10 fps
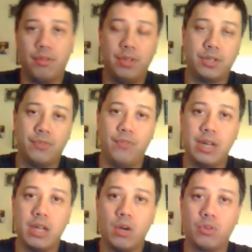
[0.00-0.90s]
this
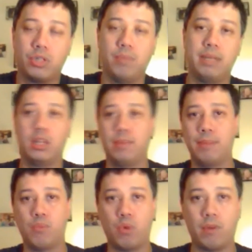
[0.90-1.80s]
video to be a little
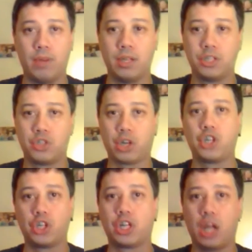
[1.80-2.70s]
bit more of a
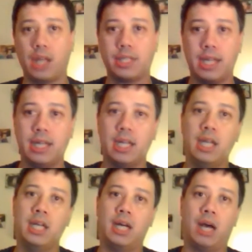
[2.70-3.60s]
structured content.
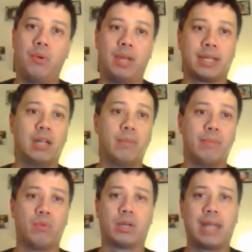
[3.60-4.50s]
I would like to get a little
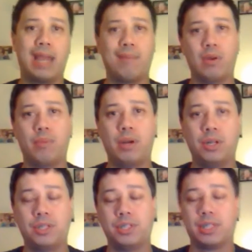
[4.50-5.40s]
bit more cameo
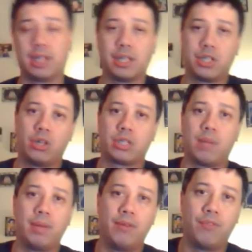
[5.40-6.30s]
appearances and guest stars
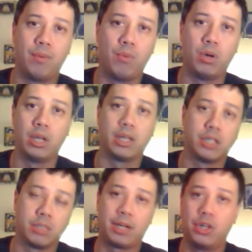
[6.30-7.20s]
coming in from more like the
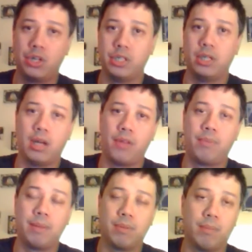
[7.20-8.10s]
Spectres and other
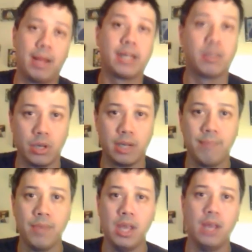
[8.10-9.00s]
people in my community
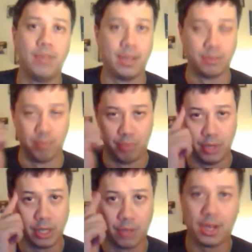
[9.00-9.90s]
that have some pretty good